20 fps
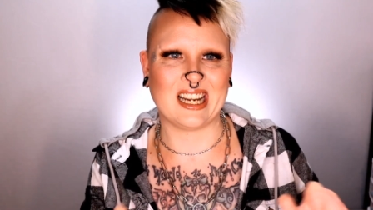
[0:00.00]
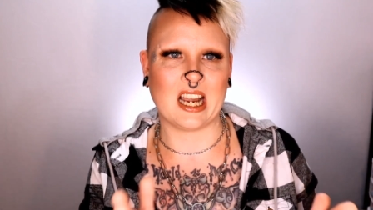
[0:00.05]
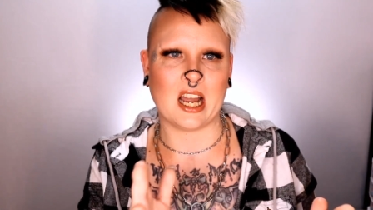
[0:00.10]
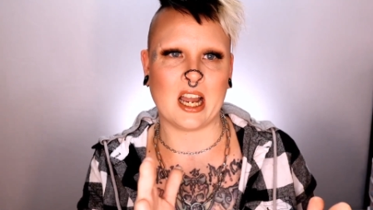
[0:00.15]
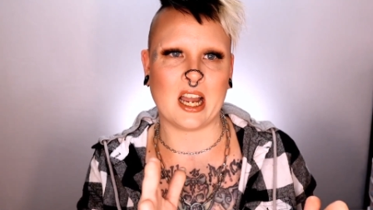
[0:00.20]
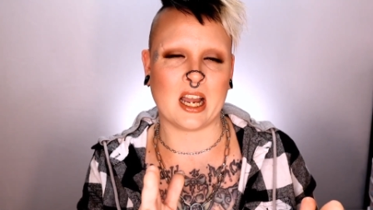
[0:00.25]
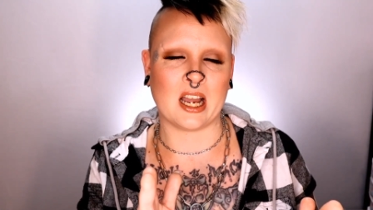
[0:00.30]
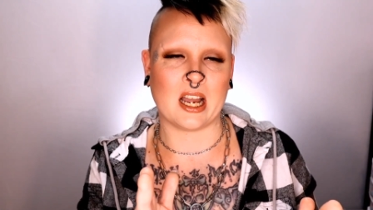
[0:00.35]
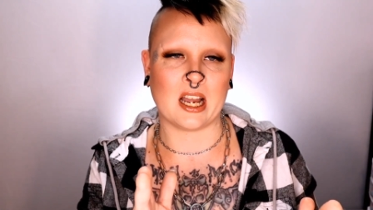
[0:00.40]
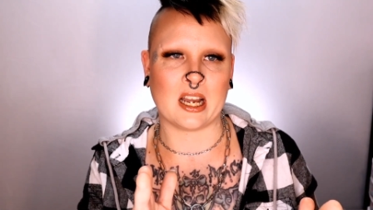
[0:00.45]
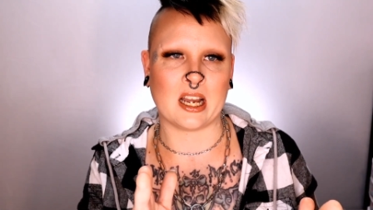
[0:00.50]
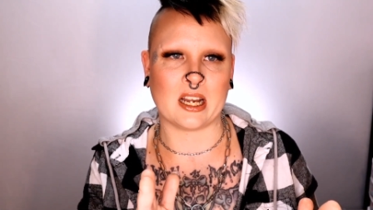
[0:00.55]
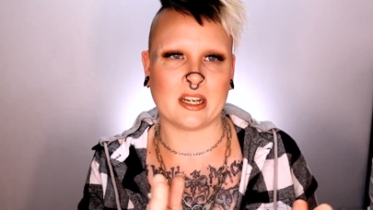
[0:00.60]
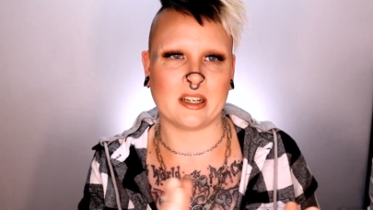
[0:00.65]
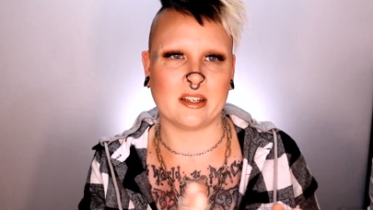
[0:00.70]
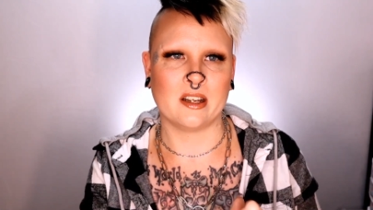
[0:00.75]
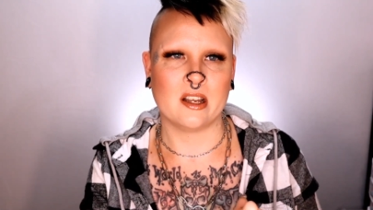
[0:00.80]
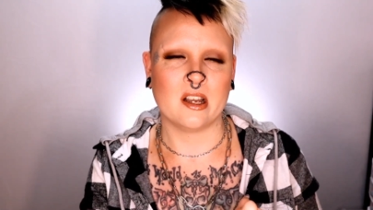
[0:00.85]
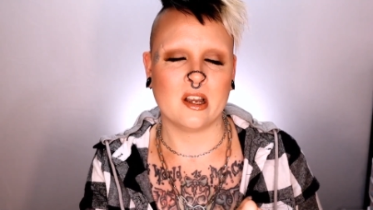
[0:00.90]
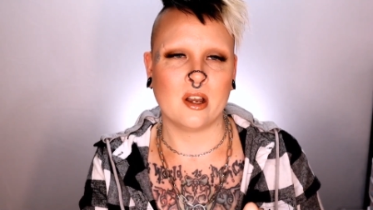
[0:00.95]

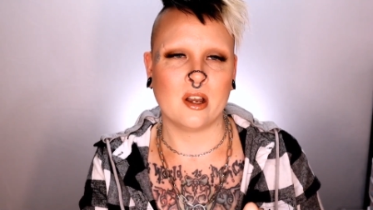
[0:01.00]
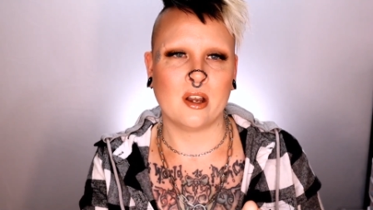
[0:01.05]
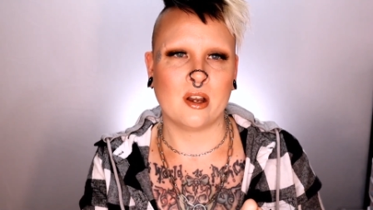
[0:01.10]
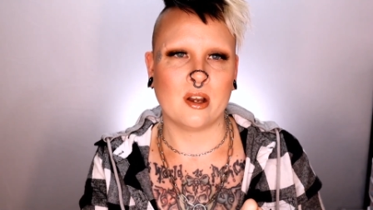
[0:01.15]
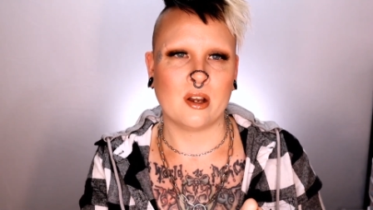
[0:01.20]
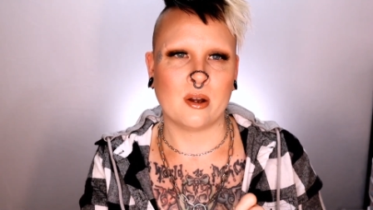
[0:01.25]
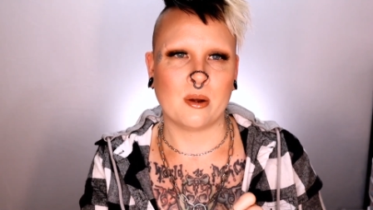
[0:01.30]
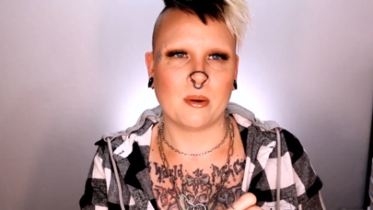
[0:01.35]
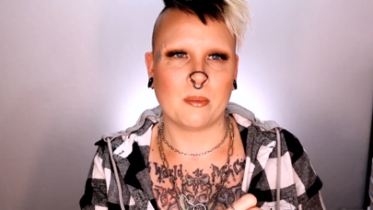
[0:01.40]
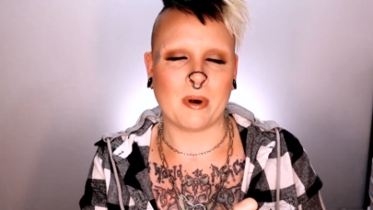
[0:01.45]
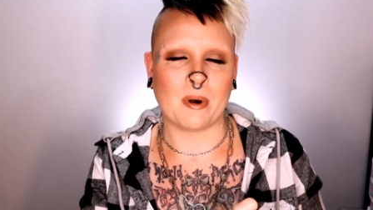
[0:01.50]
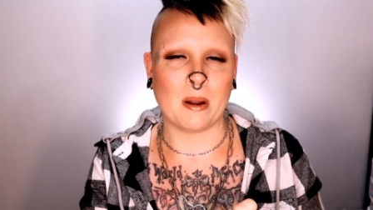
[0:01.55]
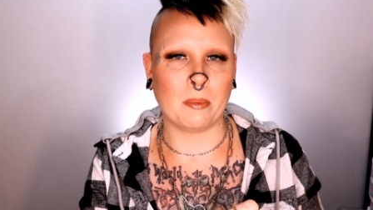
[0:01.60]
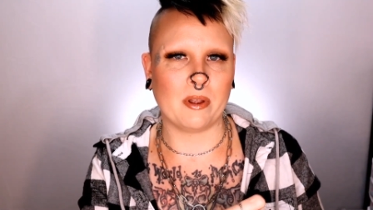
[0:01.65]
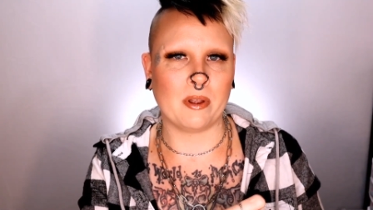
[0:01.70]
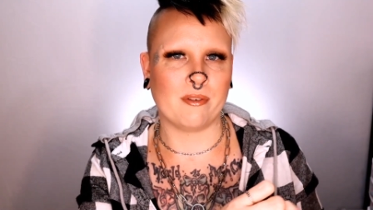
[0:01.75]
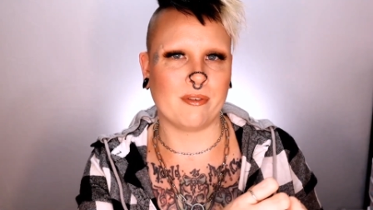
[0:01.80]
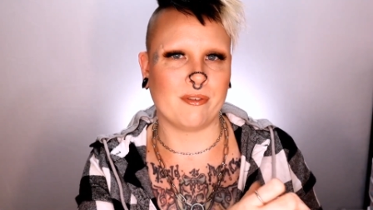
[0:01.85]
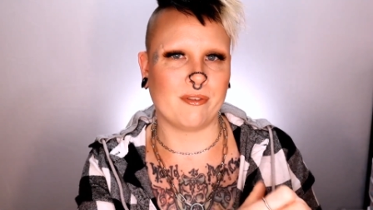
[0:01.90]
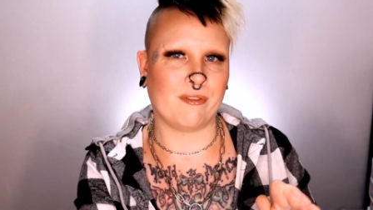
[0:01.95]

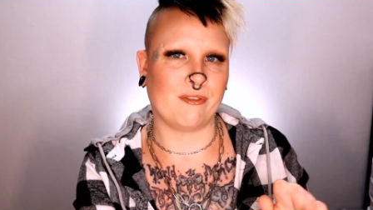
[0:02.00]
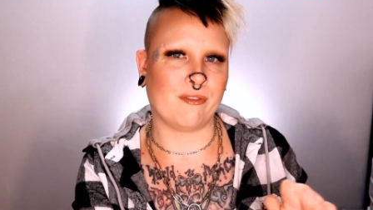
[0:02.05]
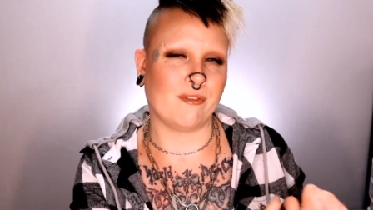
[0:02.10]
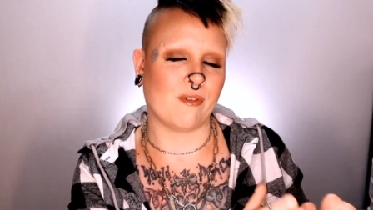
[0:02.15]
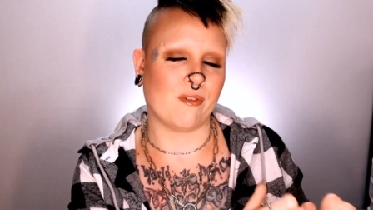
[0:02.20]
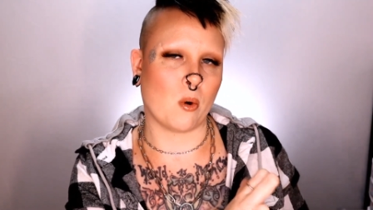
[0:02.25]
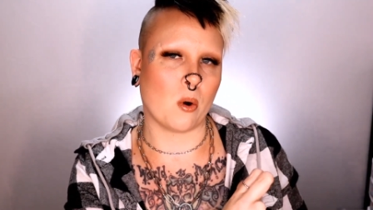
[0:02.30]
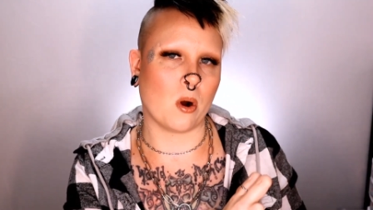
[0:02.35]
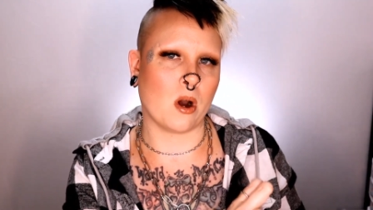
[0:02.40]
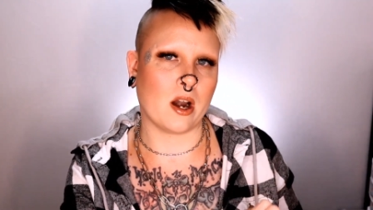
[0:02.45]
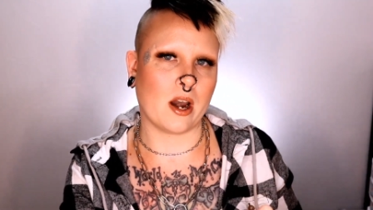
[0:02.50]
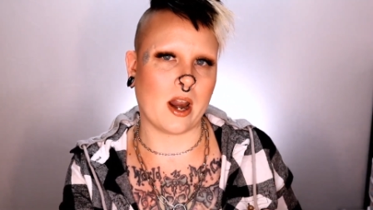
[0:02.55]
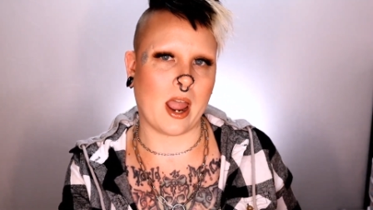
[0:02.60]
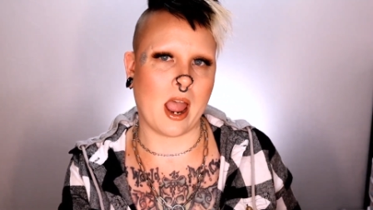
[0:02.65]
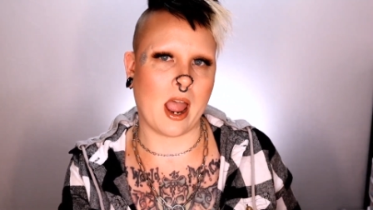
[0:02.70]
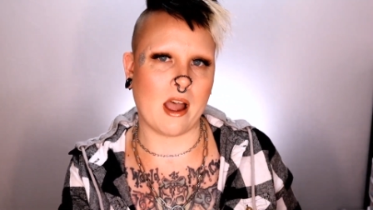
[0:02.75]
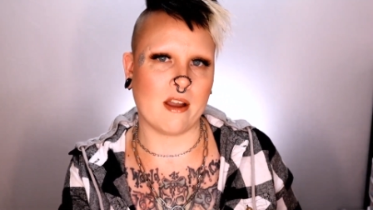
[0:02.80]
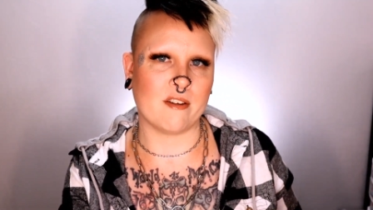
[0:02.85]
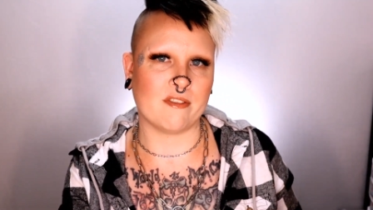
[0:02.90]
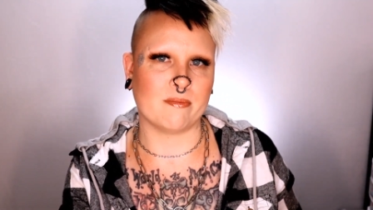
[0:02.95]
probably
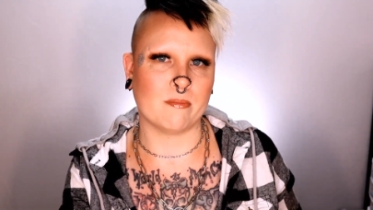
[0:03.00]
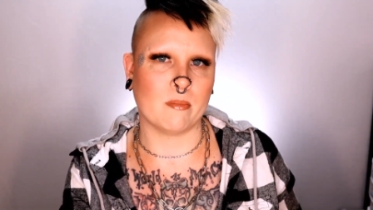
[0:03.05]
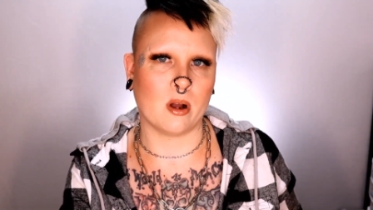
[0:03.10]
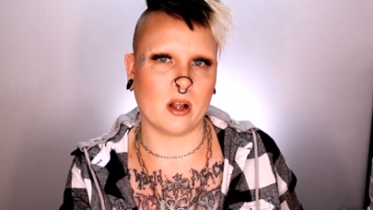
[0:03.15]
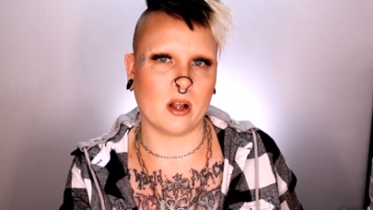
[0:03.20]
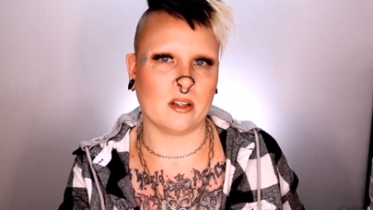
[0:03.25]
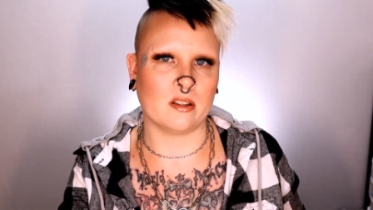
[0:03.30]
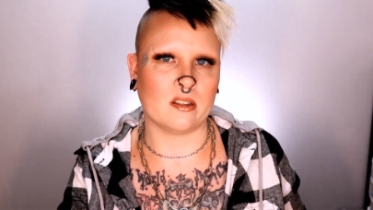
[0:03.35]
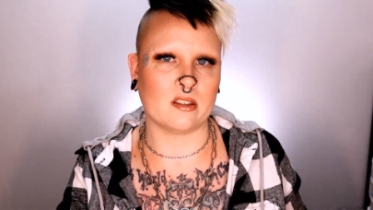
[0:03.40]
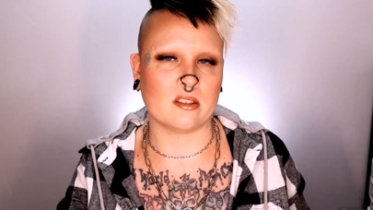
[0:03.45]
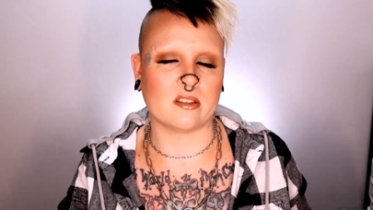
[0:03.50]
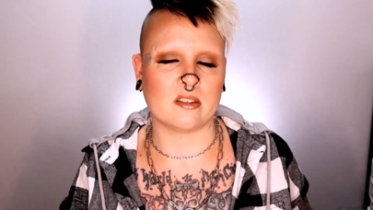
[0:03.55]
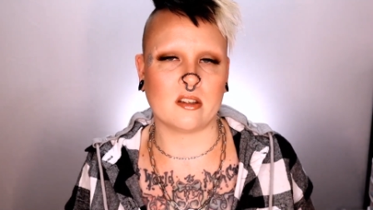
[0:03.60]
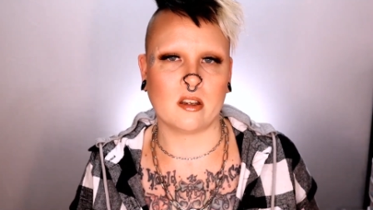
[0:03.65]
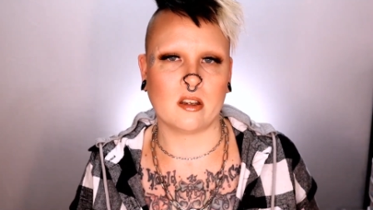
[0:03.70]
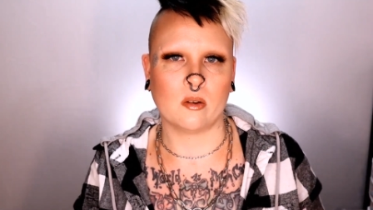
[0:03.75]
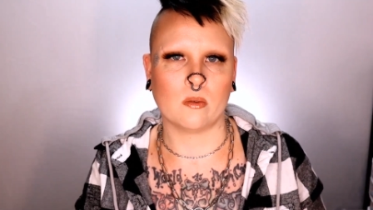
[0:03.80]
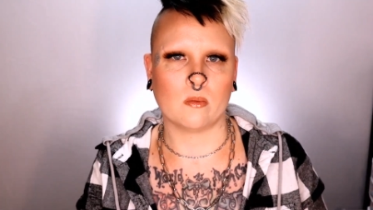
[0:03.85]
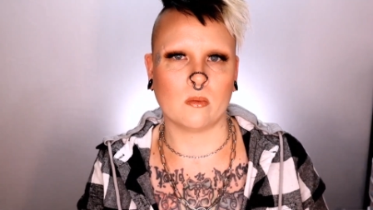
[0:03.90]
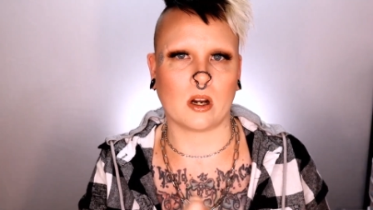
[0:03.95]
4.5 months